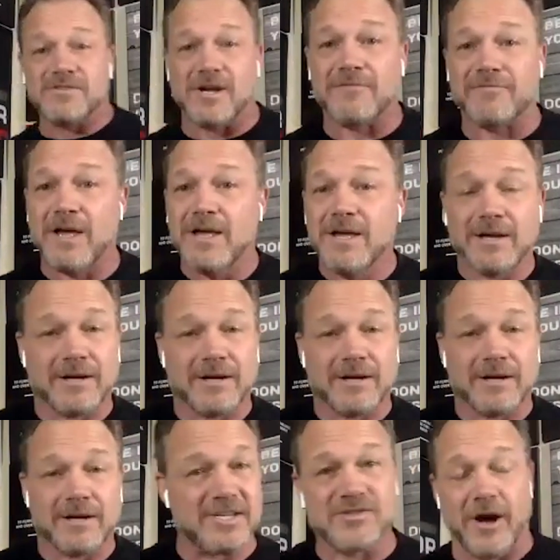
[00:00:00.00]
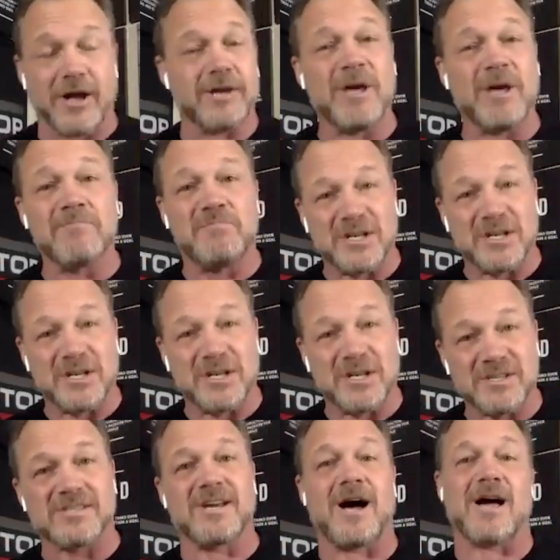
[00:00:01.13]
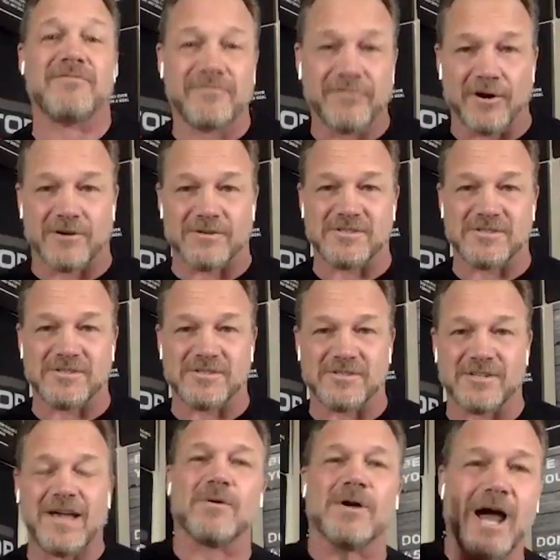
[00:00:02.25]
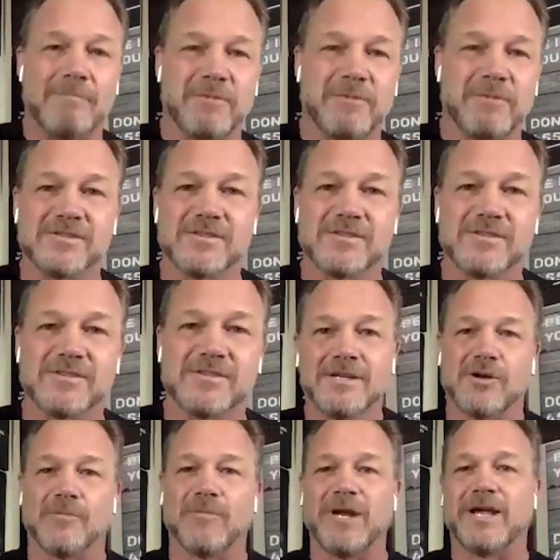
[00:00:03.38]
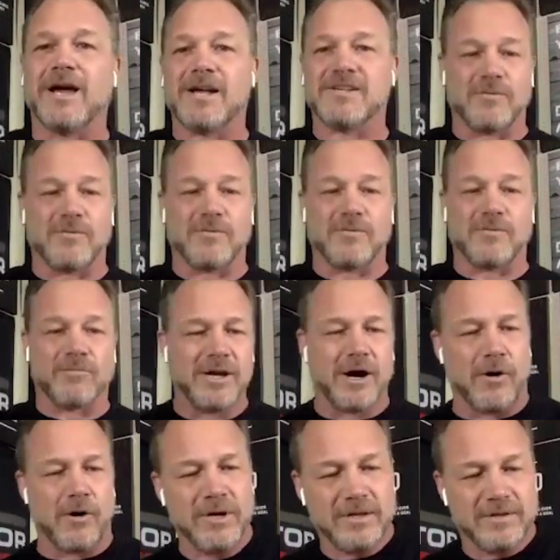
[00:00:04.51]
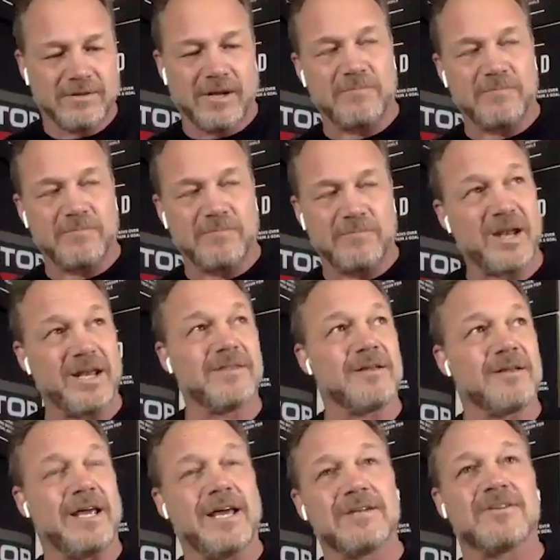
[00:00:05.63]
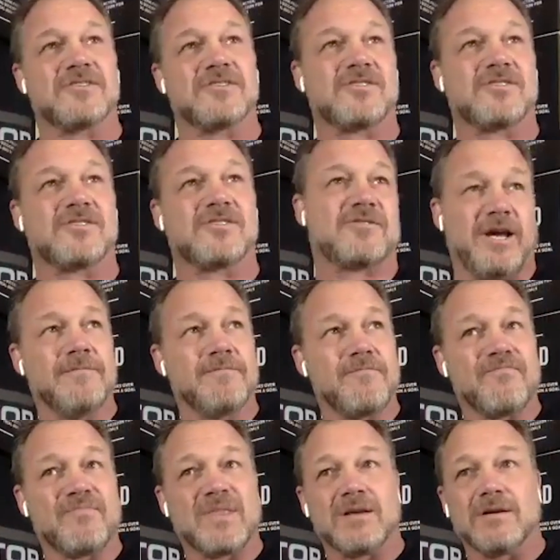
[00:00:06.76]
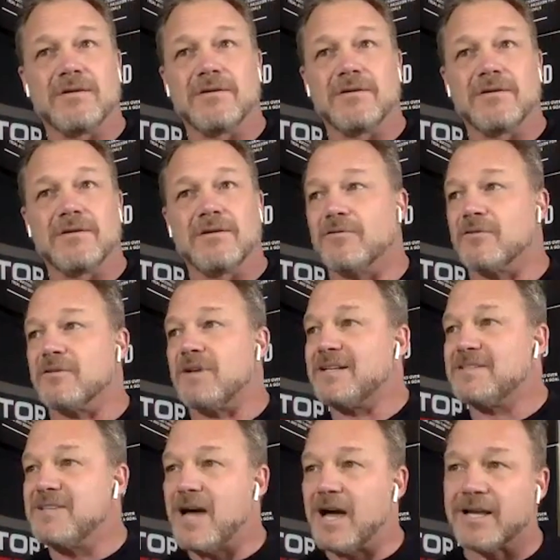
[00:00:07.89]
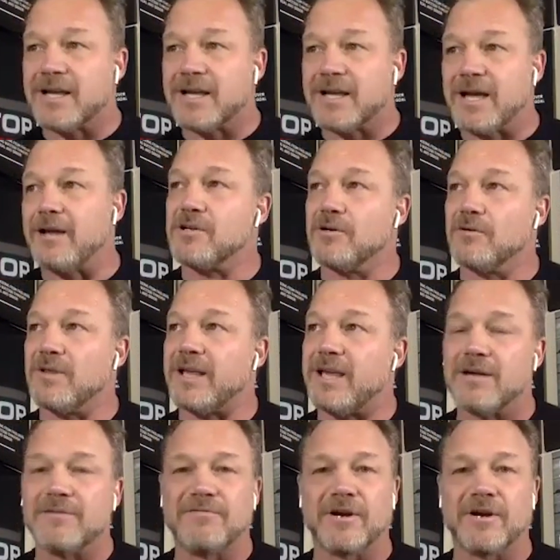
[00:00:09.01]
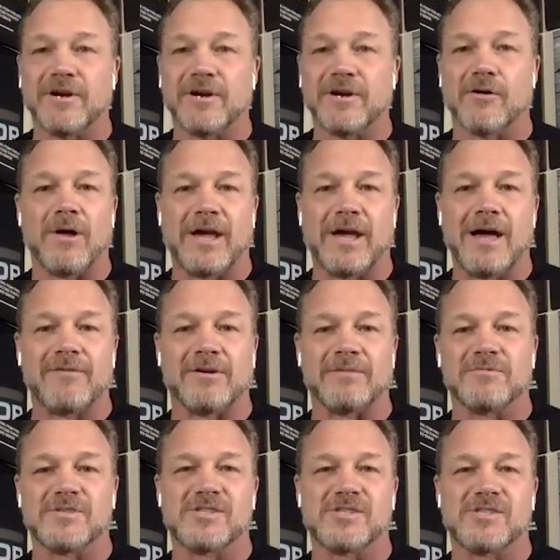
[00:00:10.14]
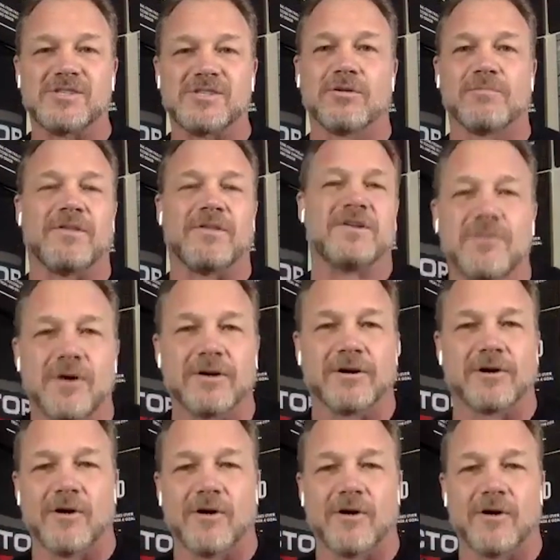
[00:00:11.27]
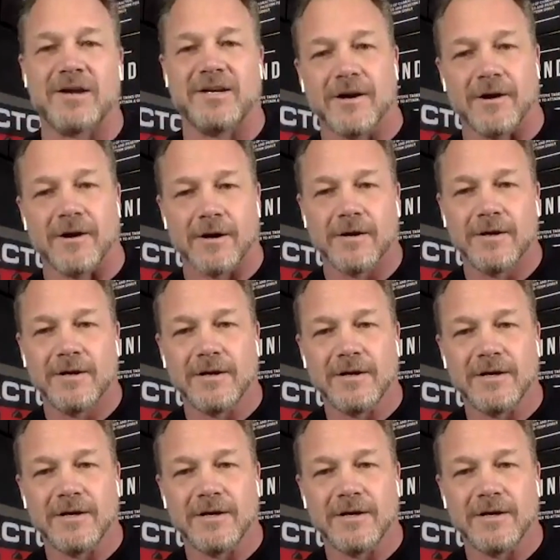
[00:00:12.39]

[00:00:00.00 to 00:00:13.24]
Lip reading: other stuff because he's trying to be a business guy first. And that's what happens. So many guys that we know that have been in the industry for a decade or two, and they can't figure out why they haven't sold more than 200 grand a year,